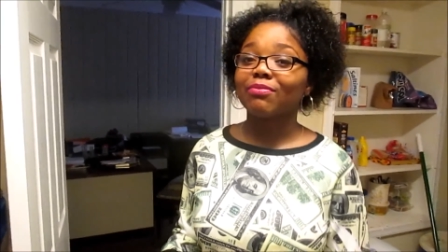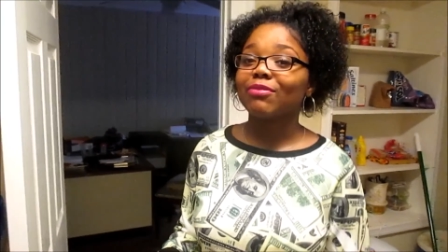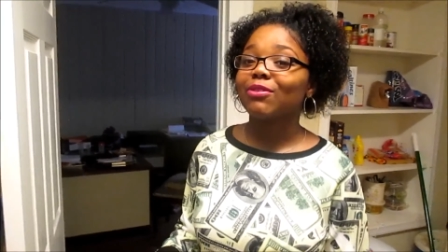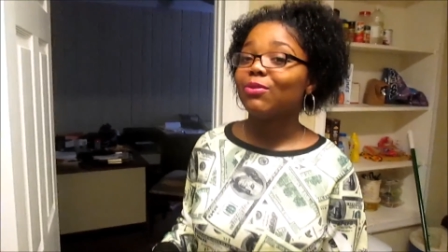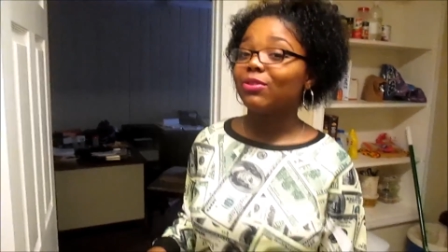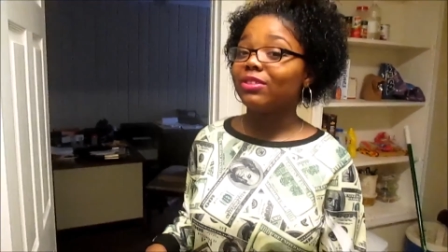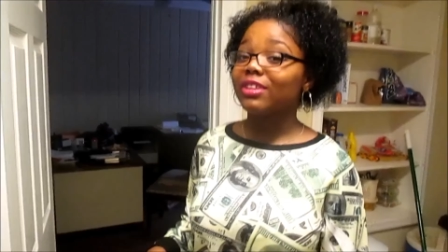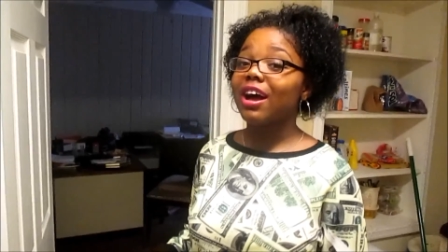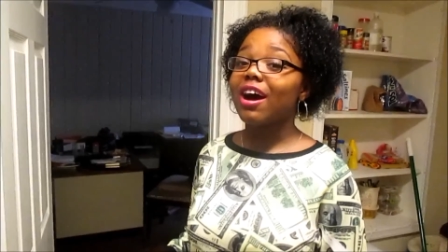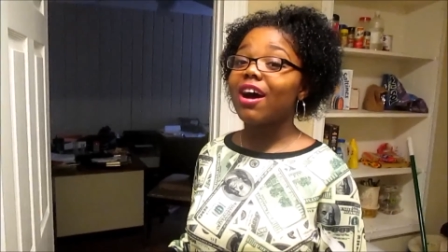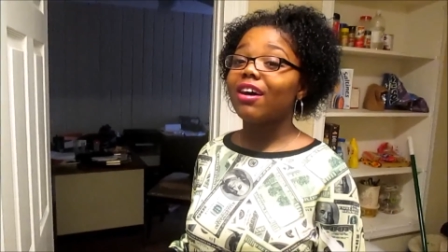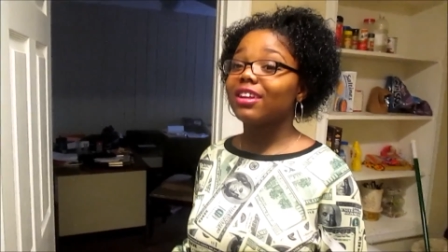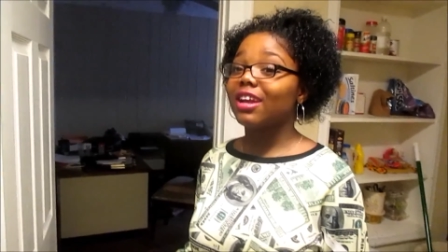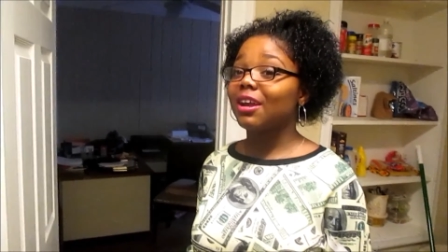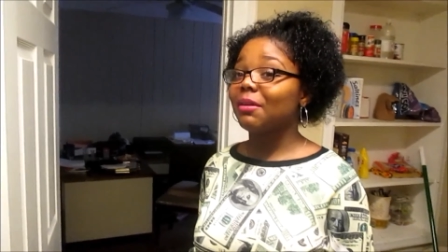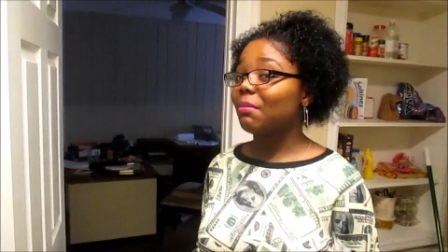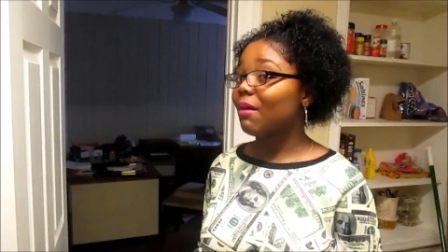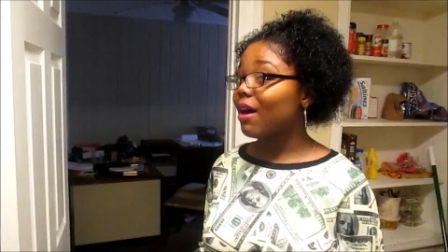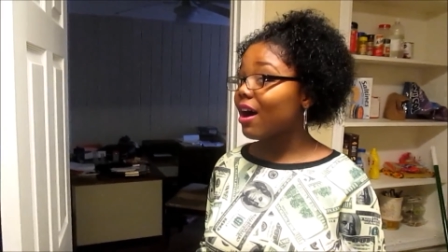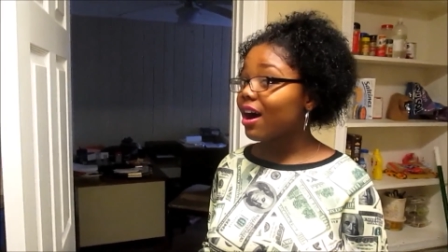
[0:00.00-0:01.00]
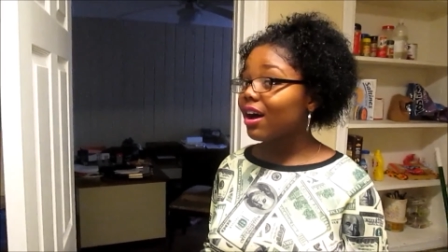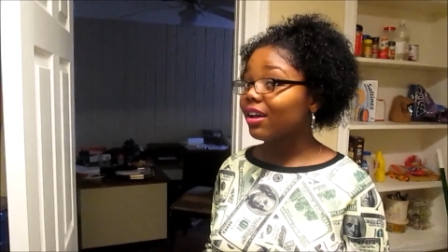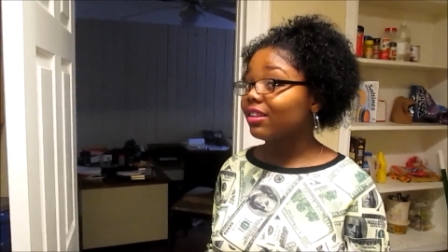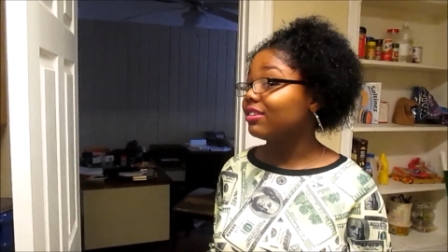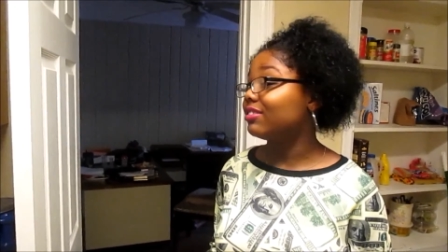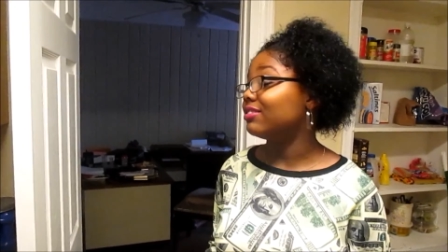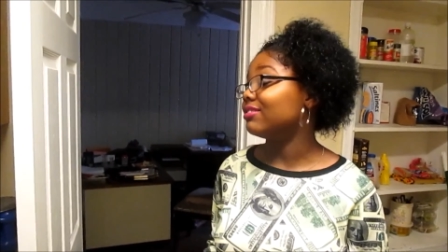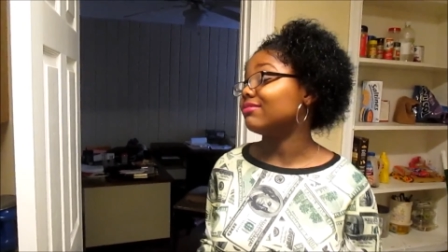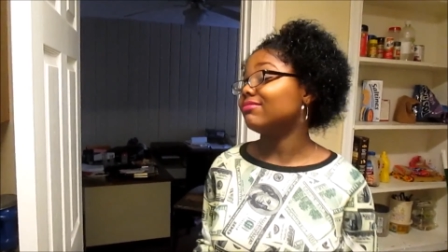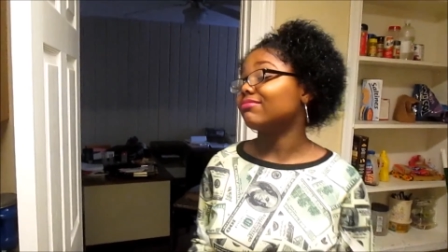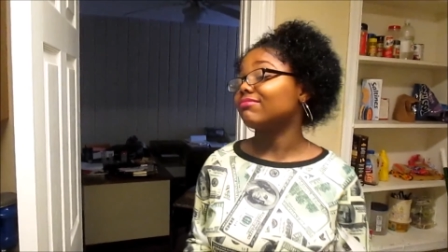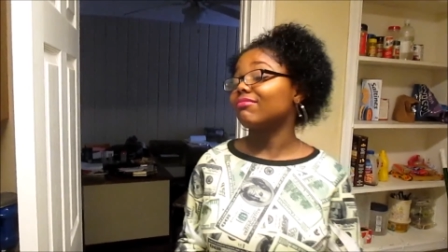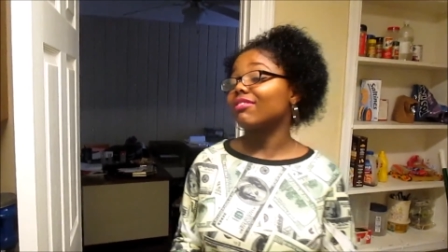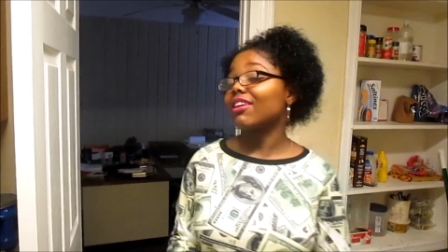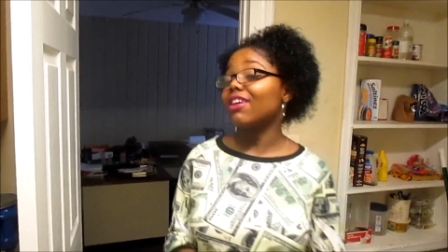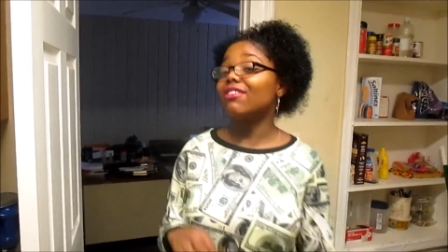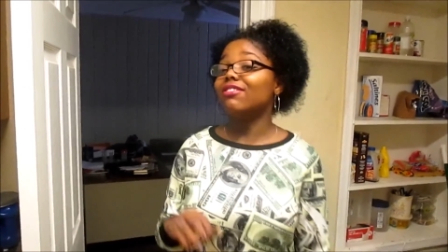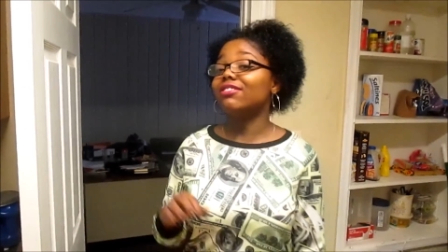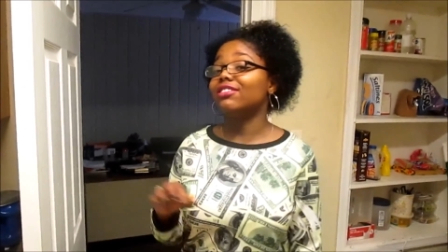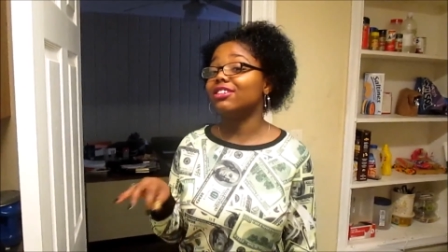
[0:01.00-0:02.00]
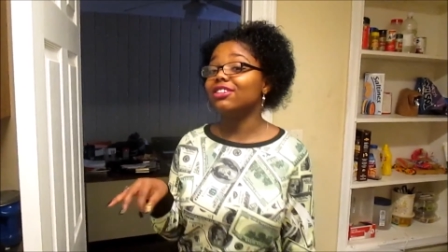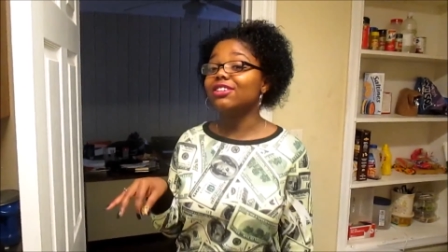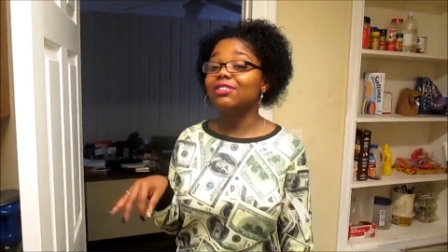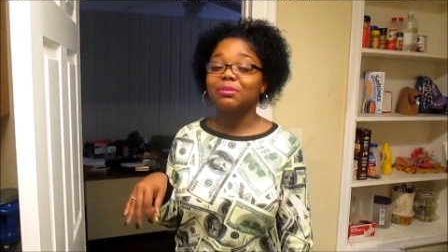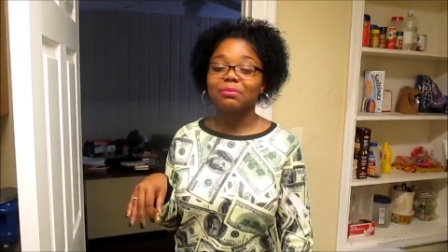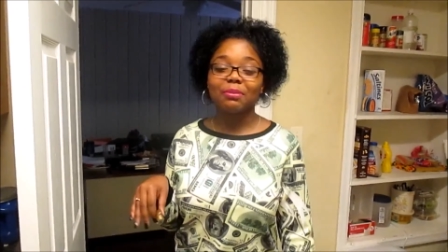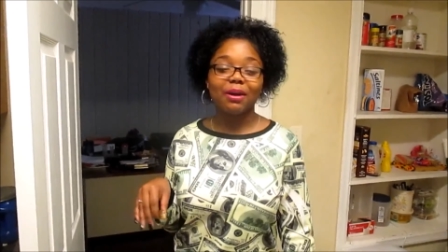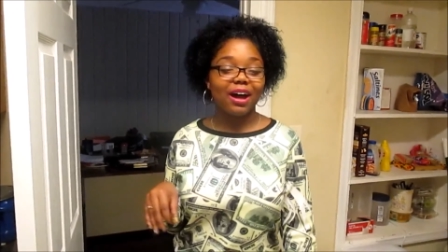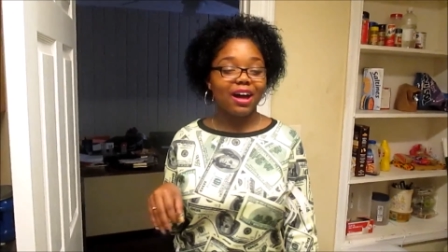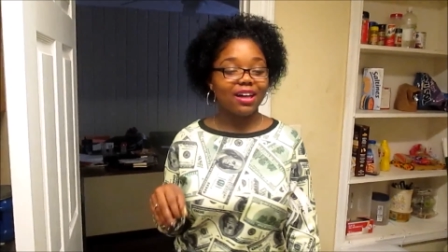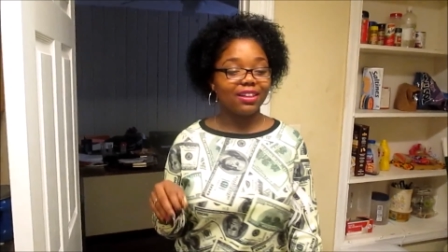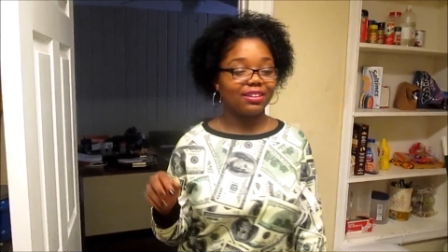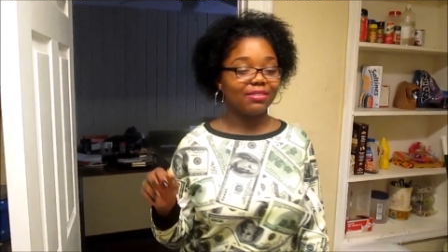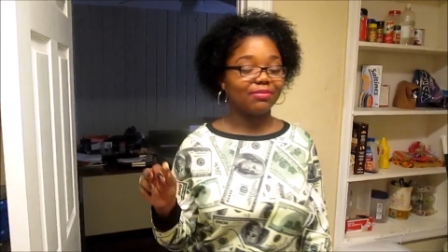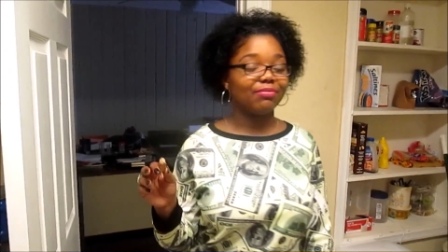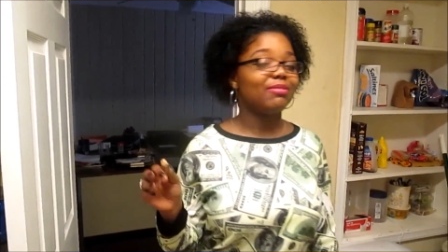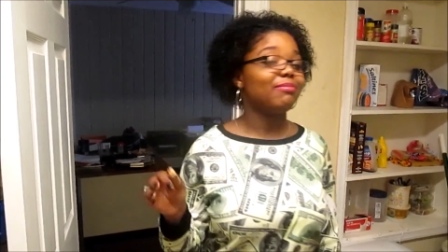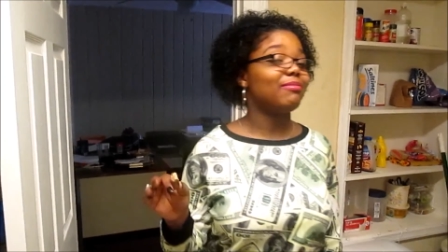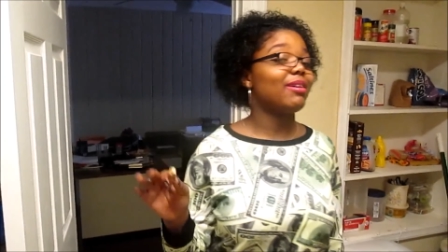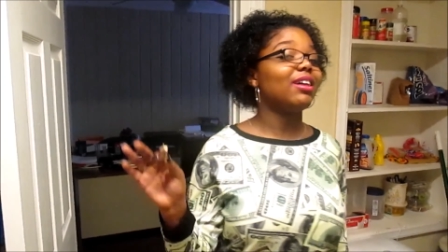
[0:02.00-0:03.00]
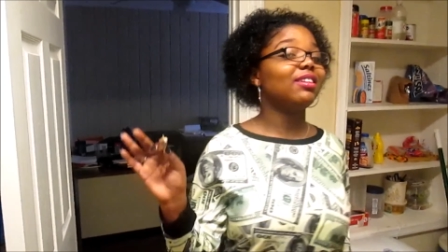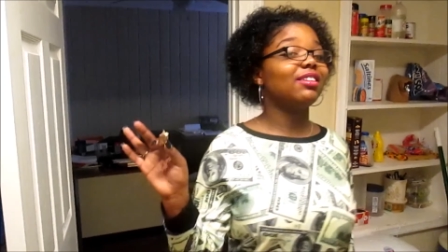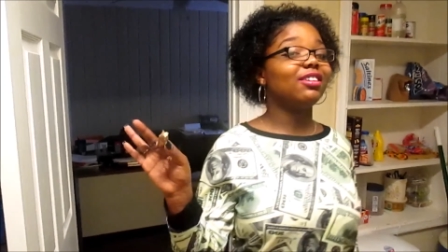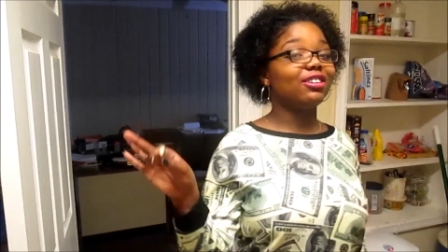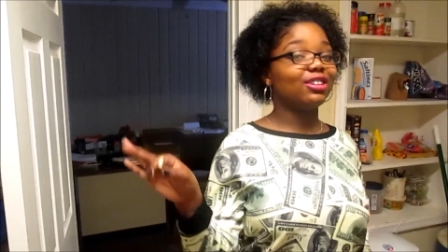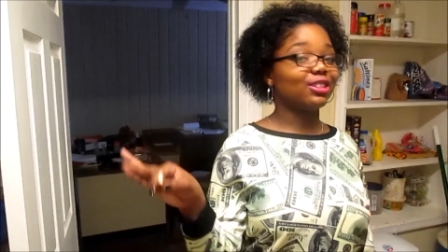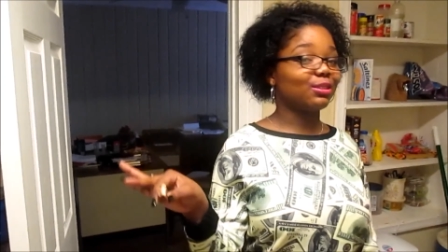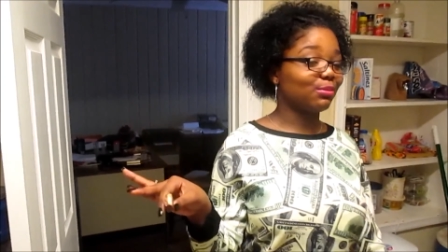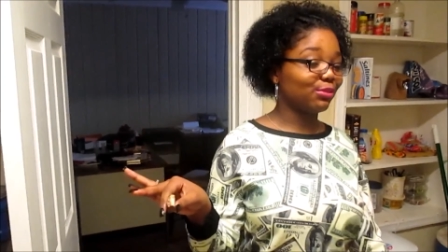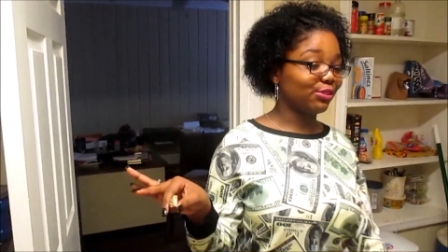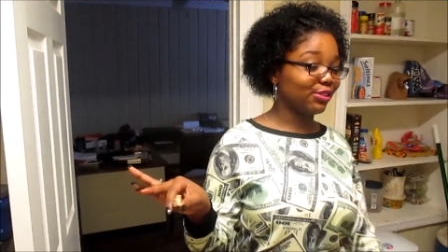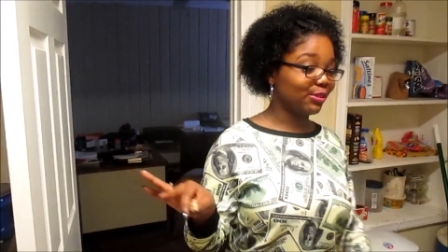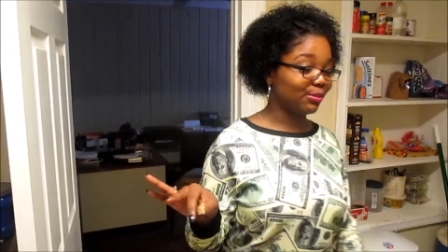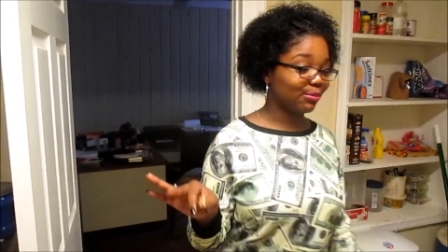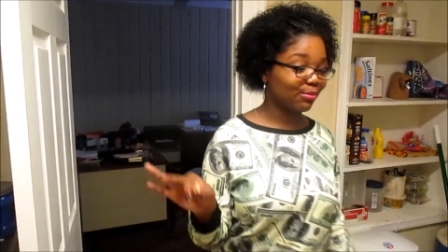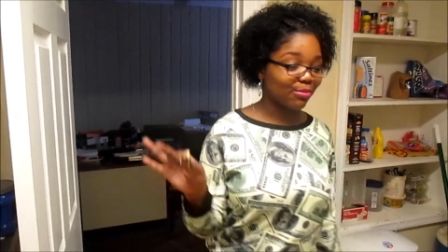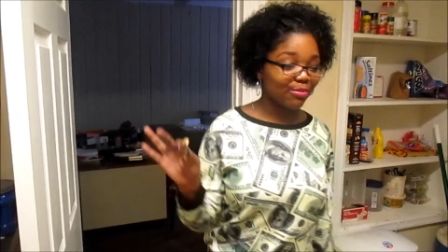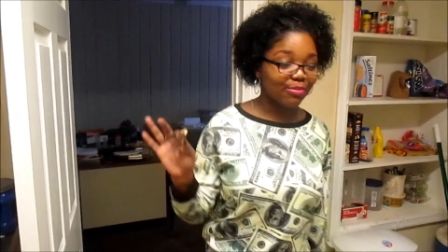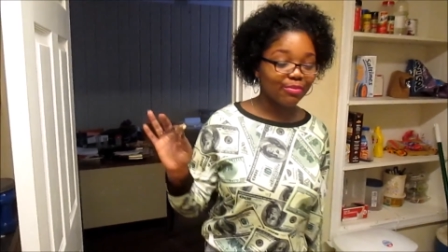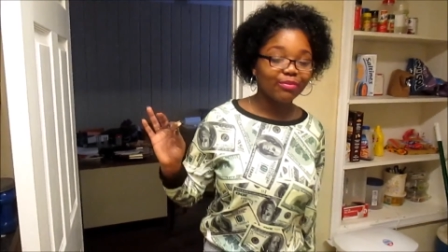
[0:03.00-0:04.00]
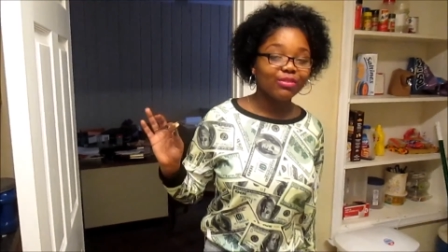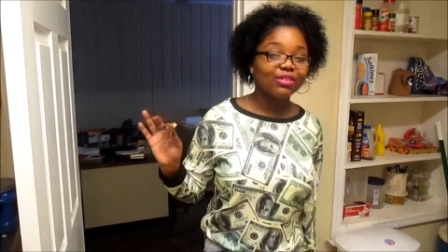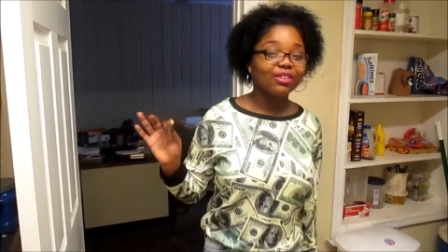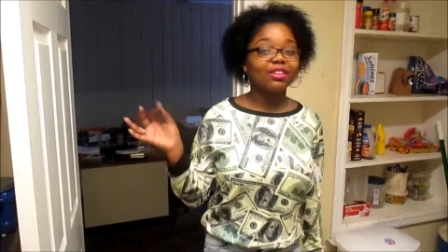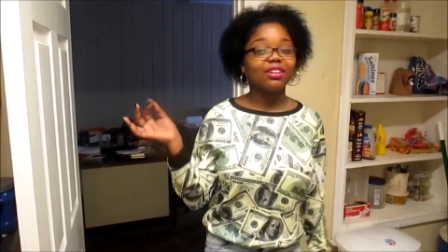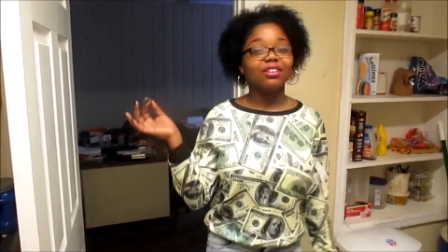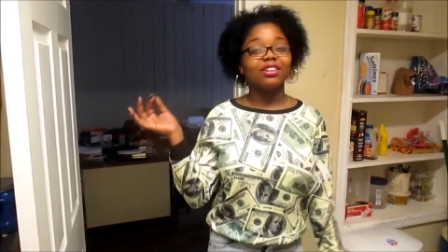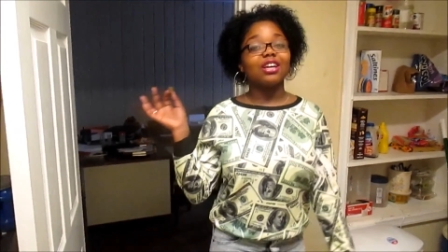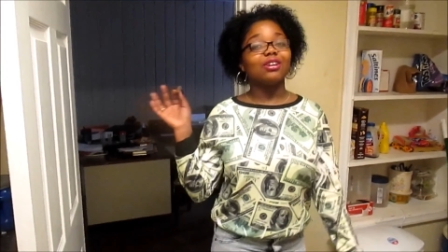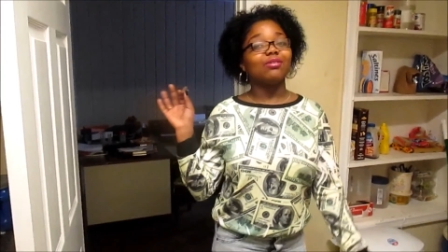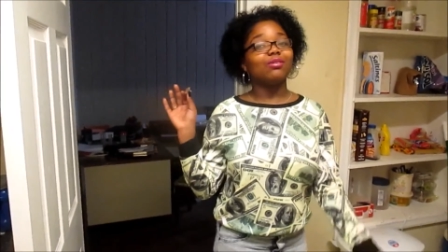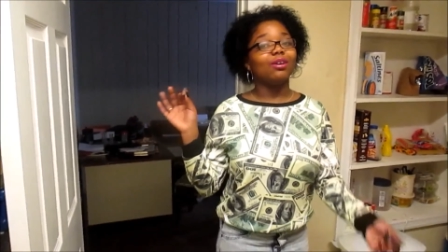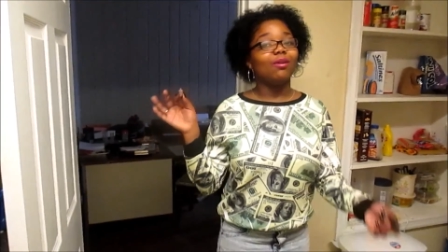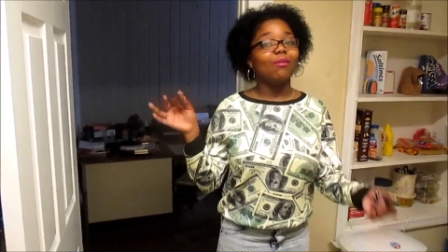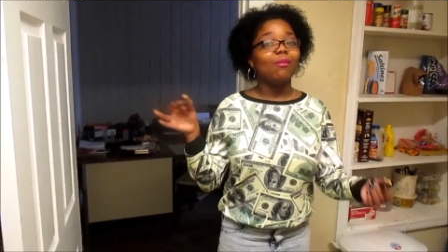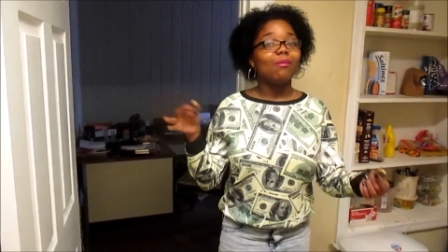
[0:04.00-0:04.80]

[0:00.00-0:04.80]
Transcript: Without all that pollen, I don't deal with pollen, but I love spring. I hate spring.